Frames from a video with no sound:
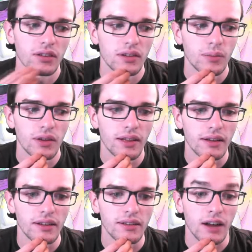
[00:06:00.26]
something
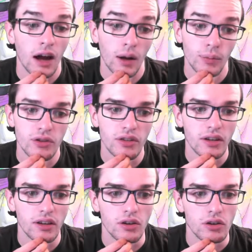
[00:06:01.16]
that is an option they
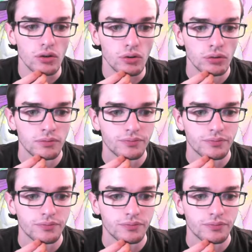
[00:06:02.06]
could do.